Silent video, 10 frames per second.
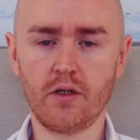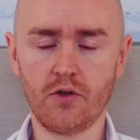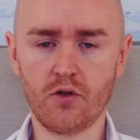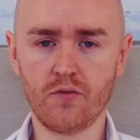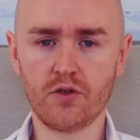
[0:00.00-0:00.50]
in
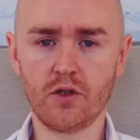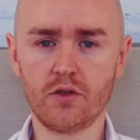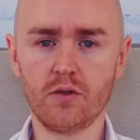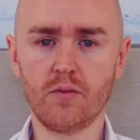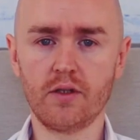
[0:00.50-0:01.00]
the nervous
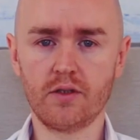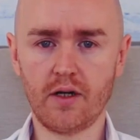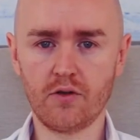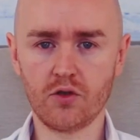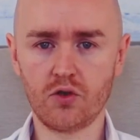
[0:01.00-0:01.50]
system and
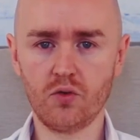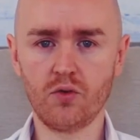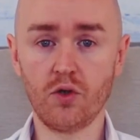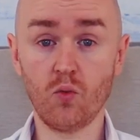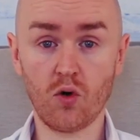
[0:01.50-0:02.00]
start to
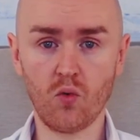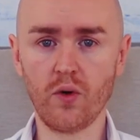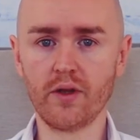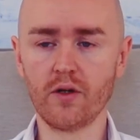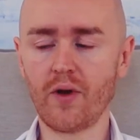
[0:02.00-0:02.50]
soothe it, work
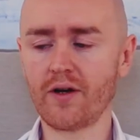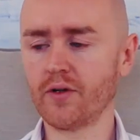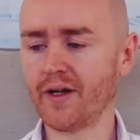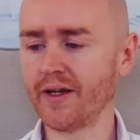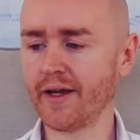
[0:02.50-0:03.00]
with it rather
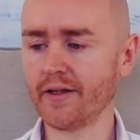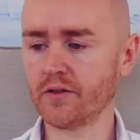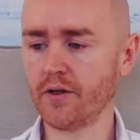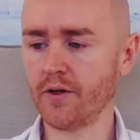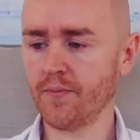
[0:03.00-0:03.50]
than
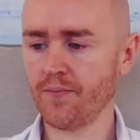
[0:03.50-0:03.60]
against it.